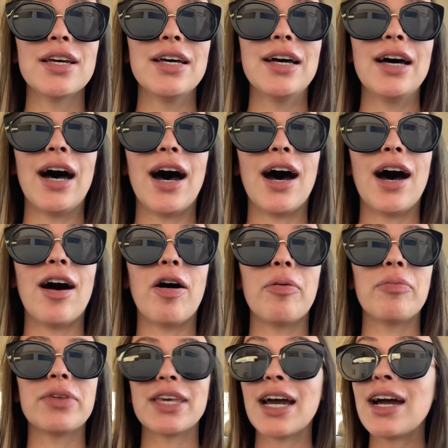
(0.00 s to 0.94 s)

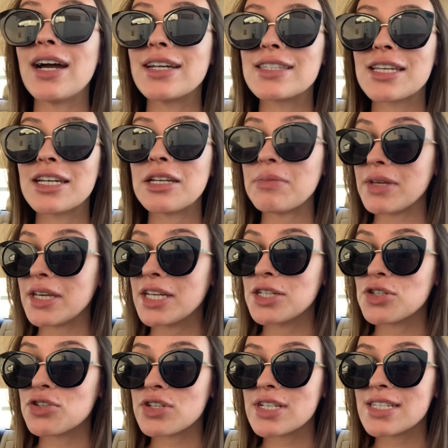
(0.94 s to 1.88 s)
Yeah, it's gonna be
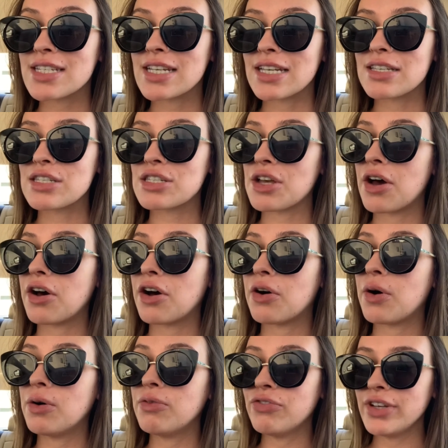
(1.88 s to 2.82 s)
interesting. So
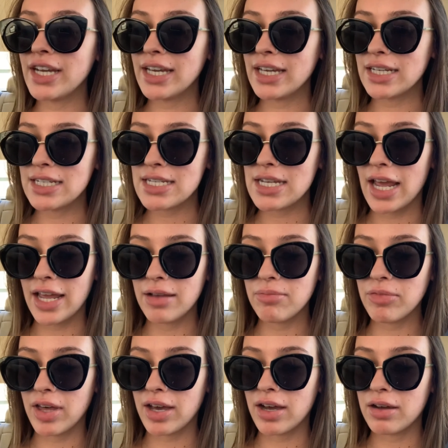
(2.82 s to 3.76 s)
hopefully I can
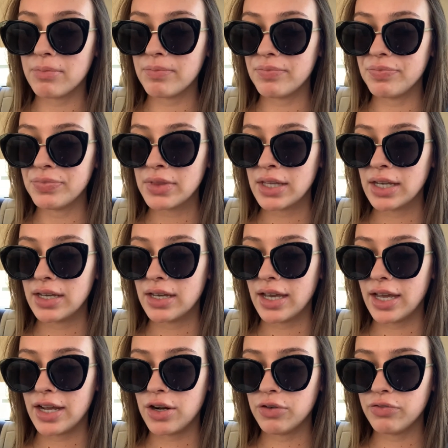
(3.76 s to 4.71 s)
tame them,
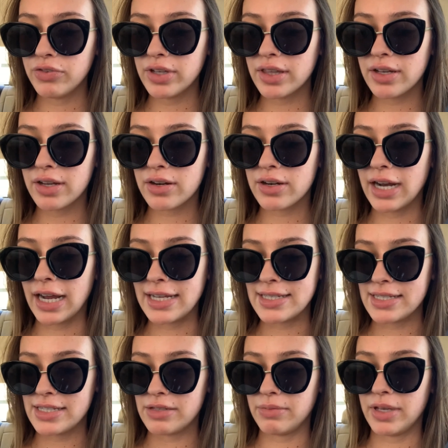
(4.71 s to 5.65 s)
and hopefully they are
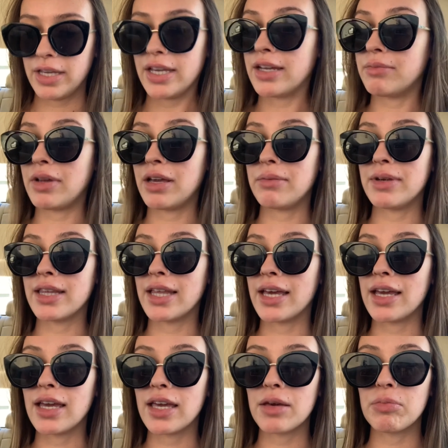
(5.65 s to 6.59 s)
nice to me, and maybe
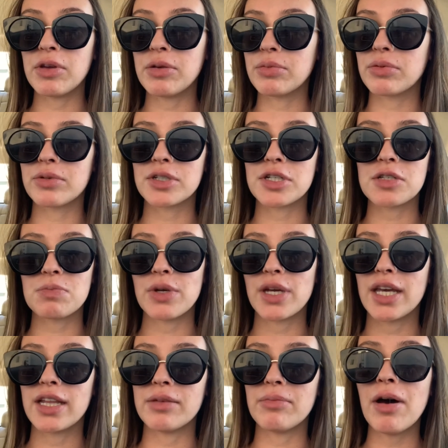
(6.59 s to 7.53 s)
like people were just
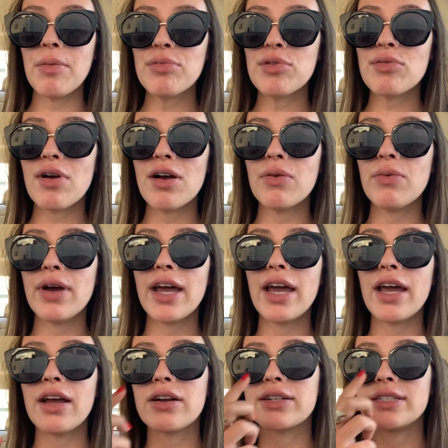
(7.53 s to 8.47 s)
picking them up the wrong
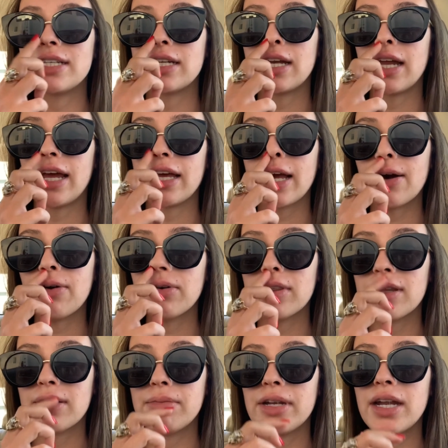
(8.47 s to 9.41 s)
way or didn't hang out
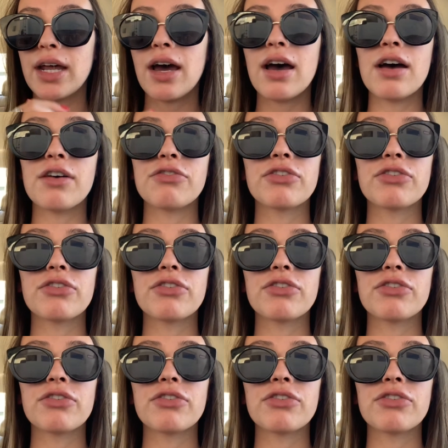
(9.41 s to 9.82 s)
with them enough.